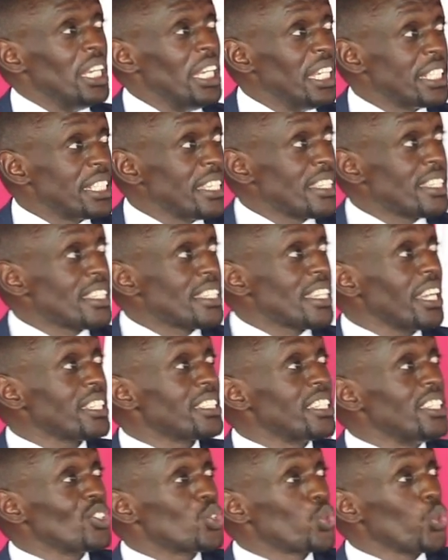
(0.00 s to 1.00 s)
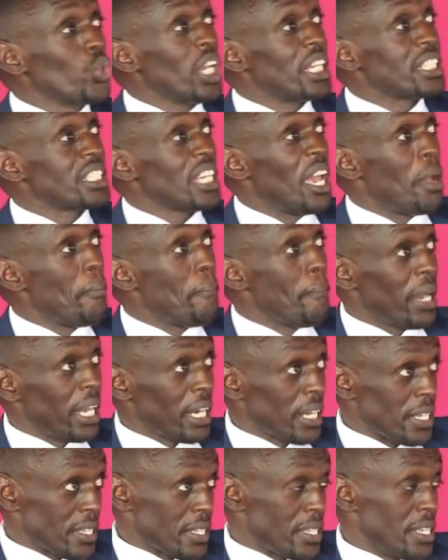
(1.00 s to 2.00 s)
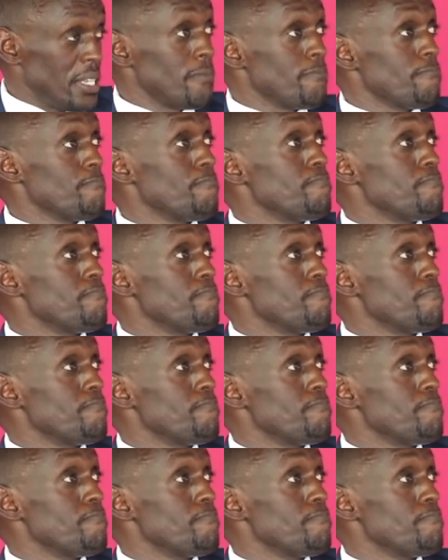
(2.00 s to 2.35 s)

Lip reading: It is starting to get embarrassing.